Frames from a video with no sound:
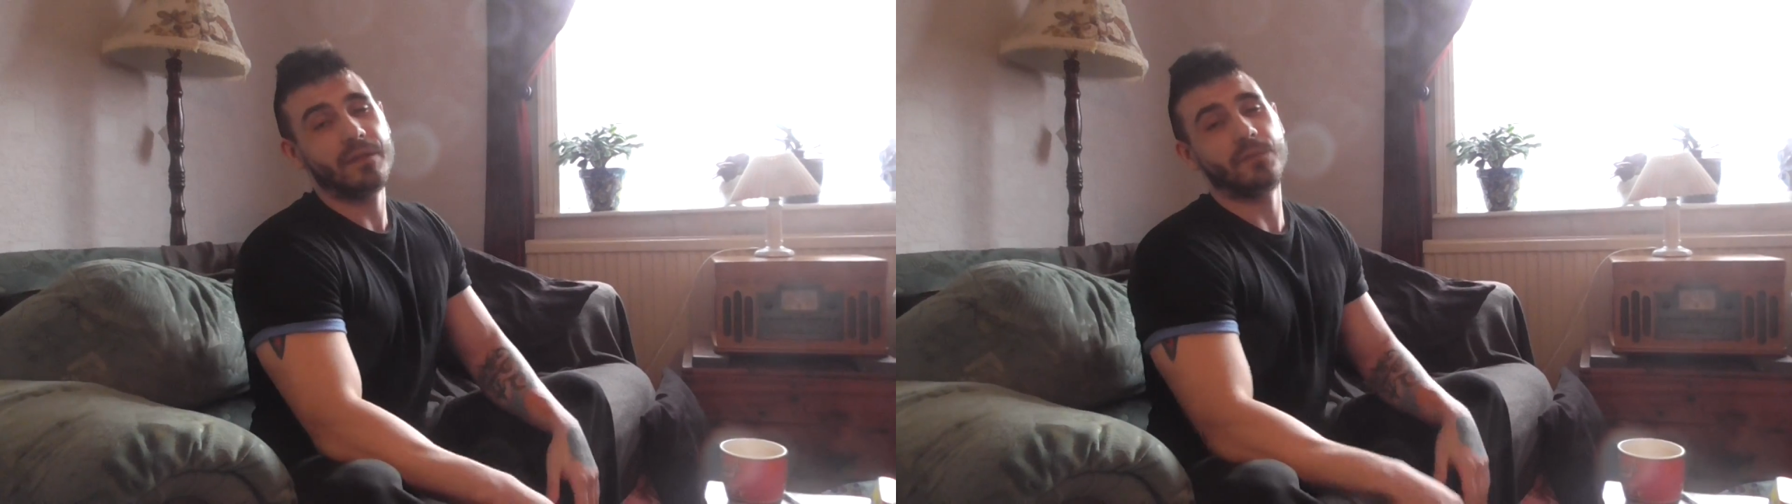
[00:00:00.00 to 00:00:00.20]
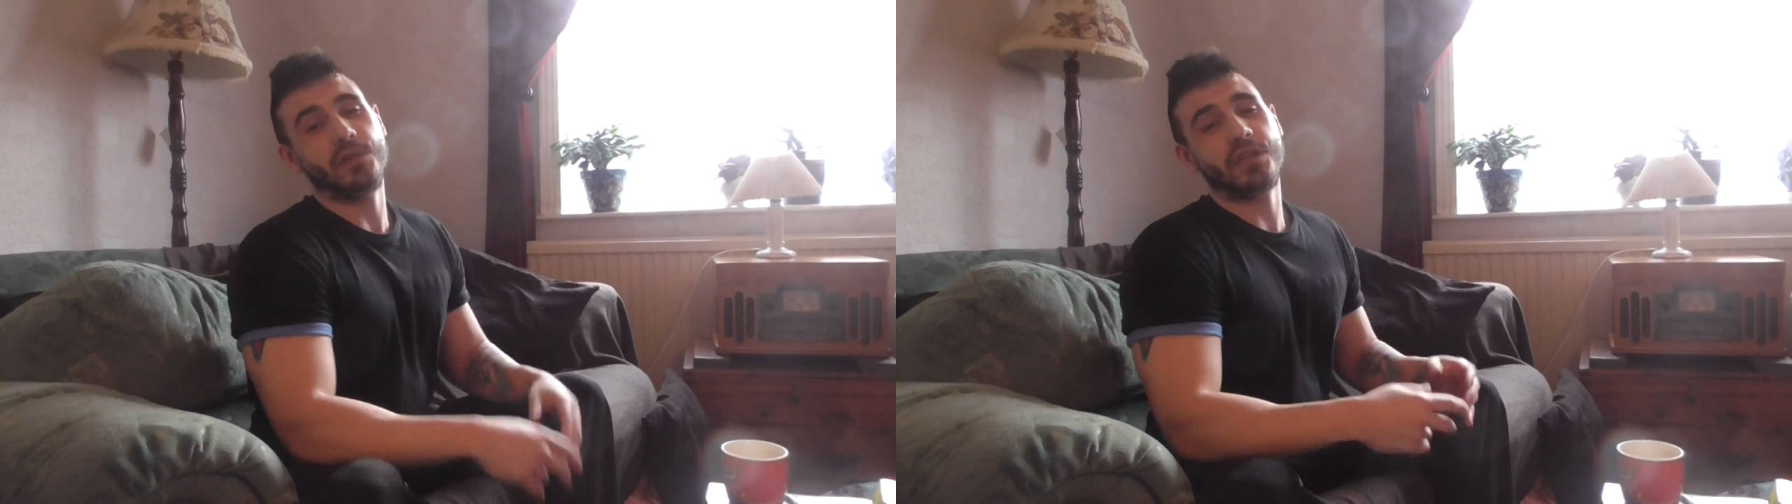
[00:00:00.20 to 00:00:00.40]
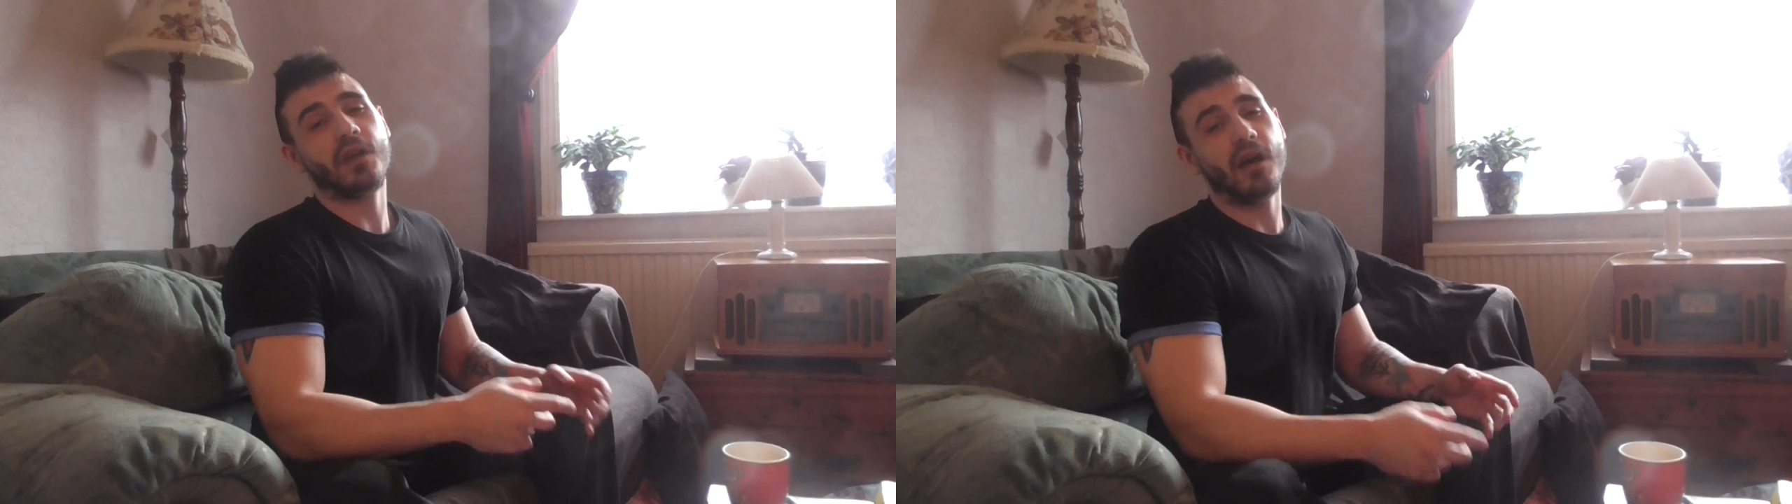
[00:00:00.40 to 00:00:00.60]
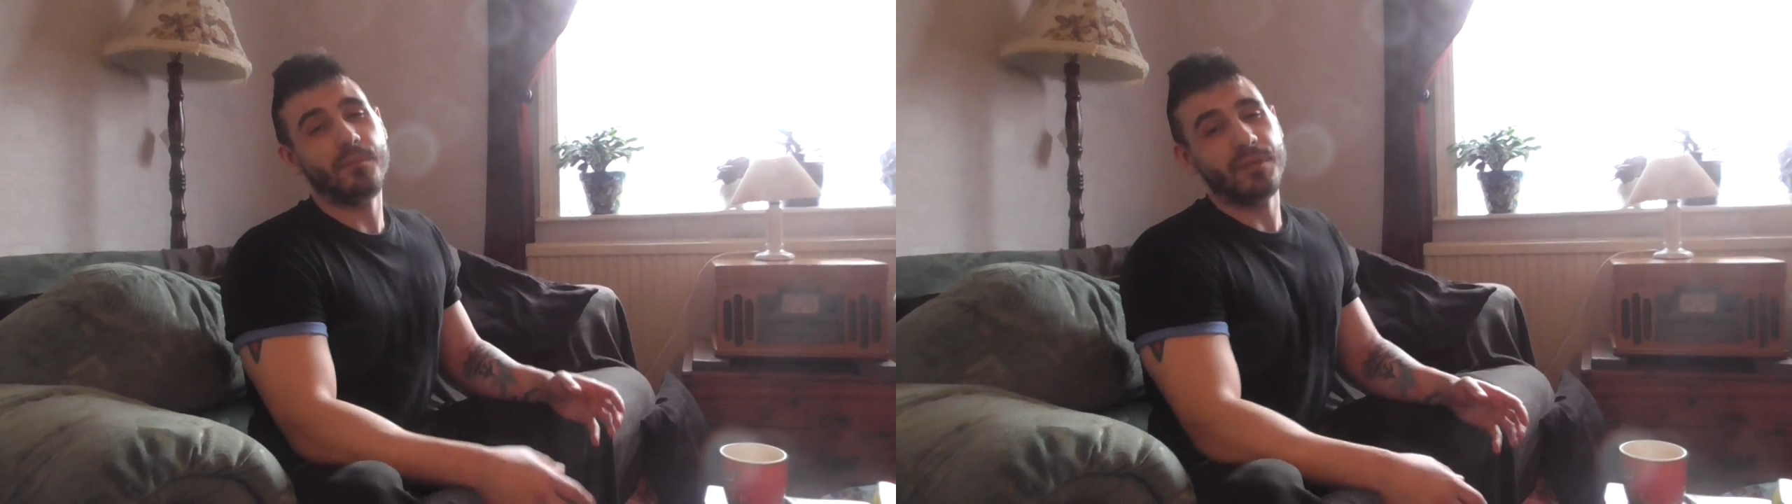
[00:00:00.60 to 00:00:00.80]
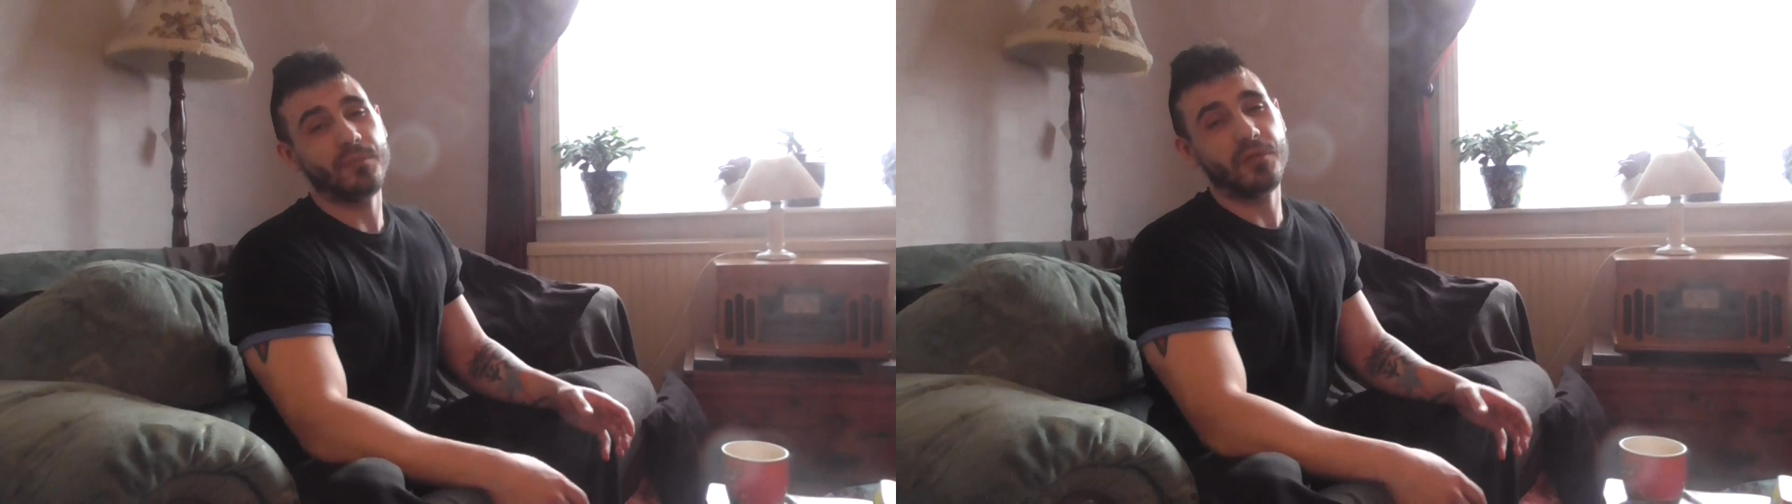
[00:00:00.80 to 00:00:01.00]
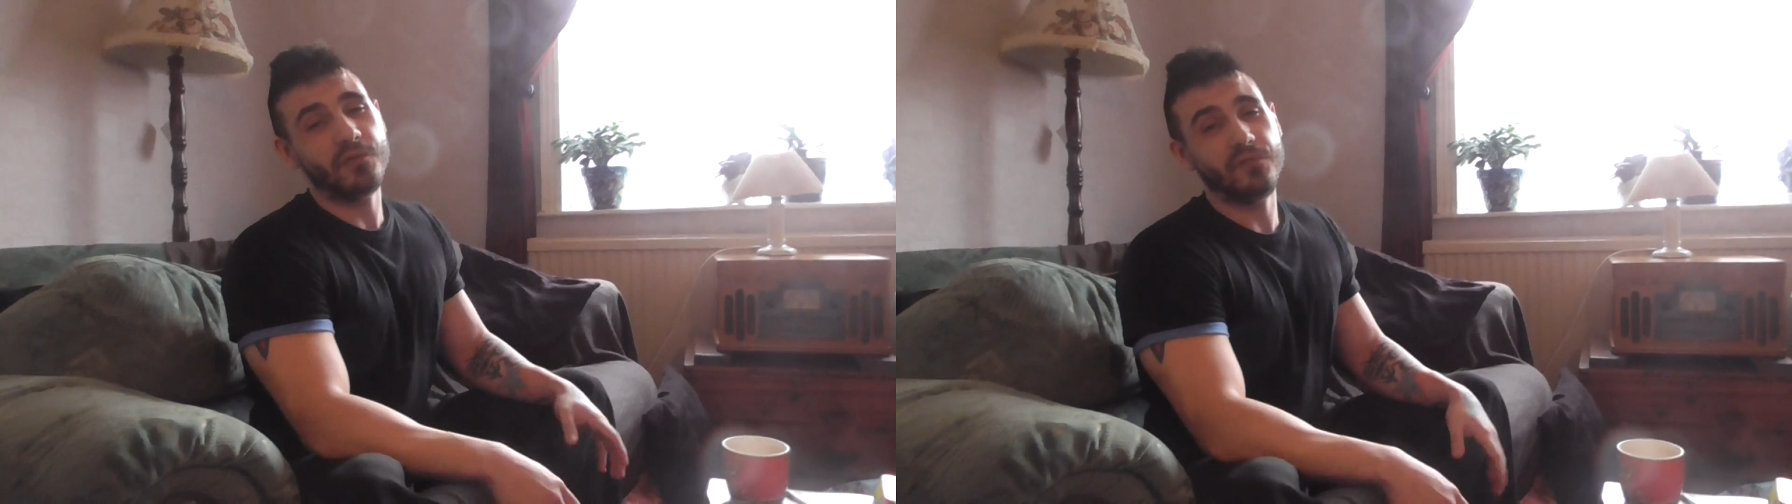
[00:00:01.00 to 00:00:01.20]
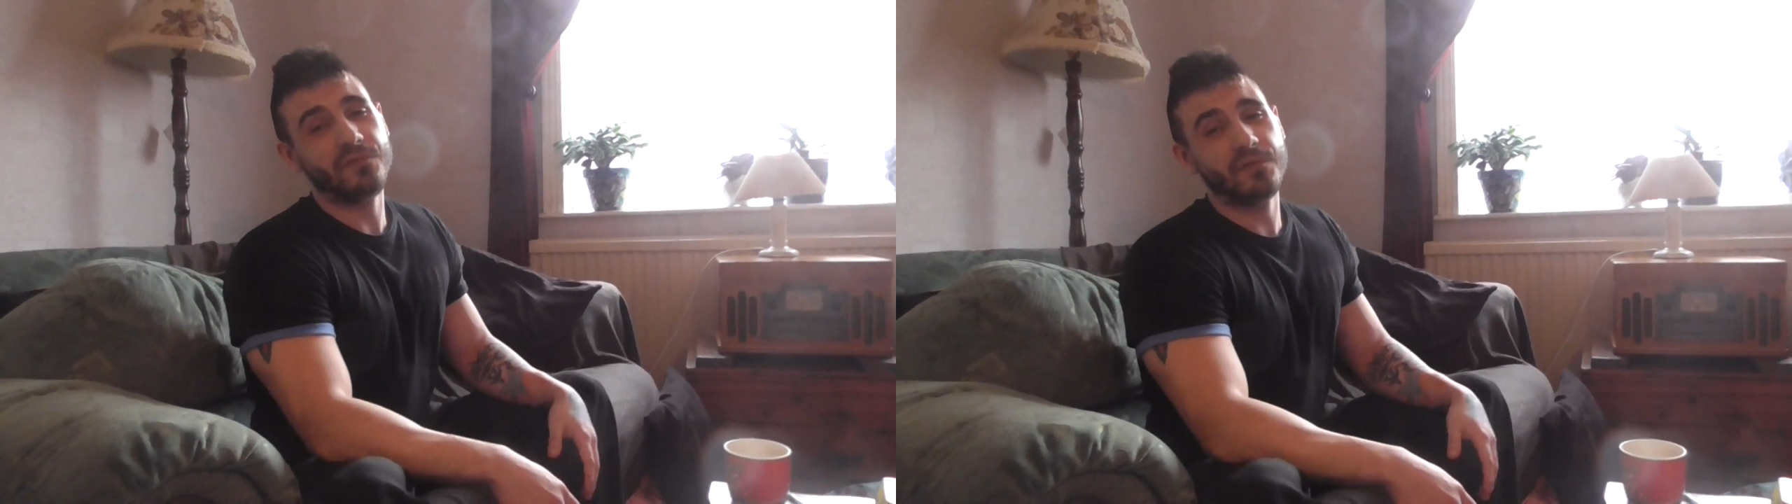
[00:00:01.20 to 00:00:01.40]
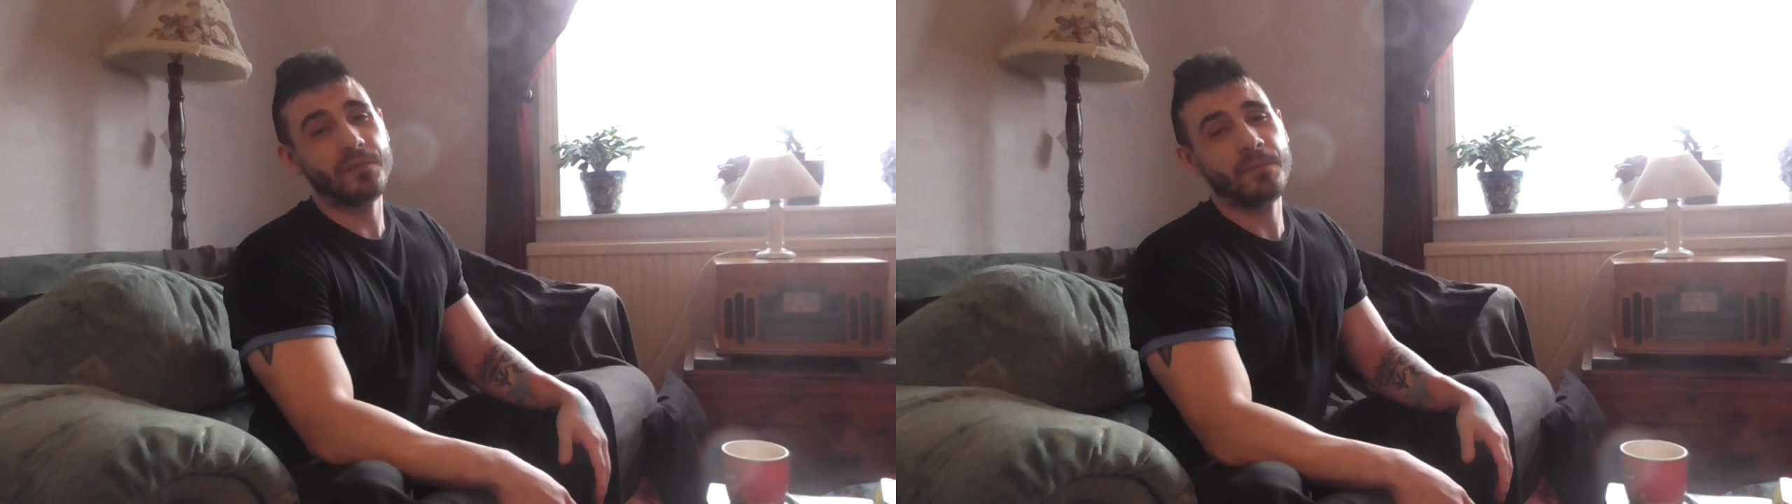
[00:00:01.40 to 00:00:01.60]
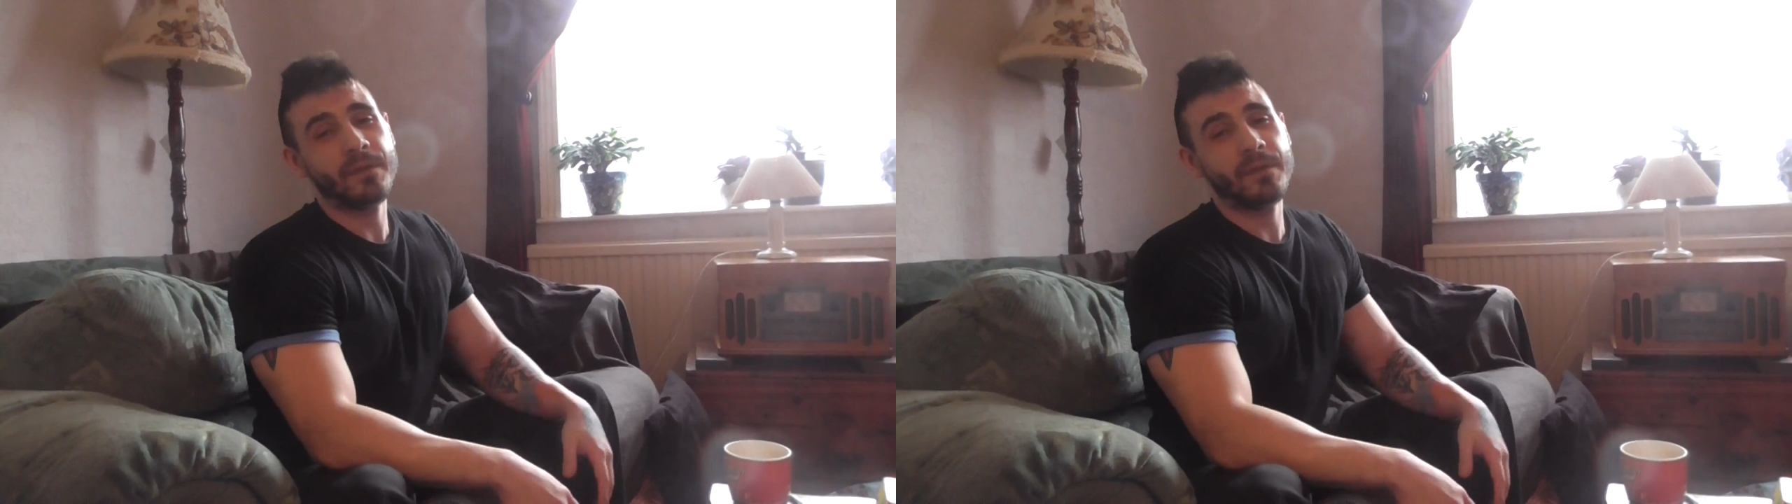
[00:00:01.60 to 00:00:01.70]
which can't be proved